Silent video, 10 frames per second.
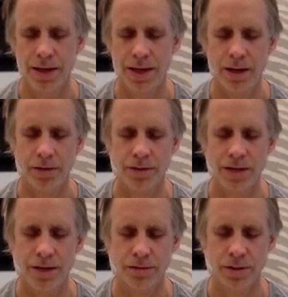And
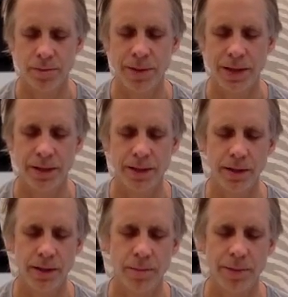now down to the
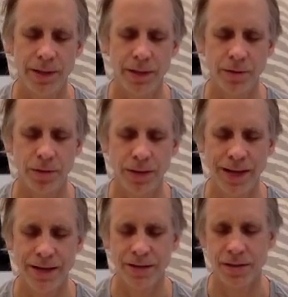belly
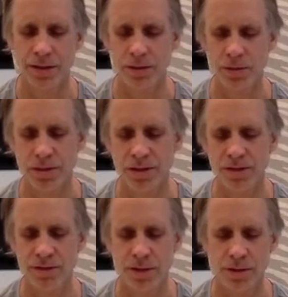relaxing and
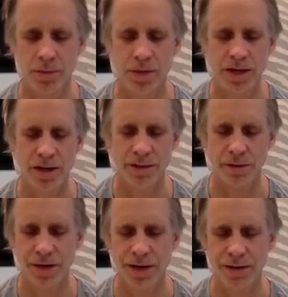receiving the
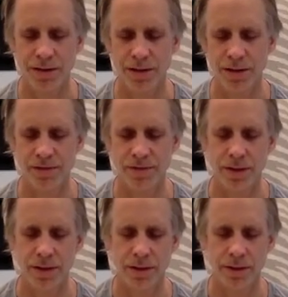breath, the rising and
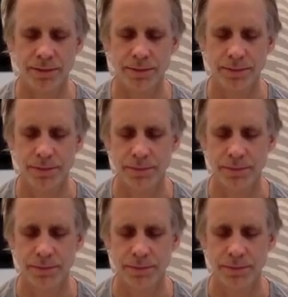the falling.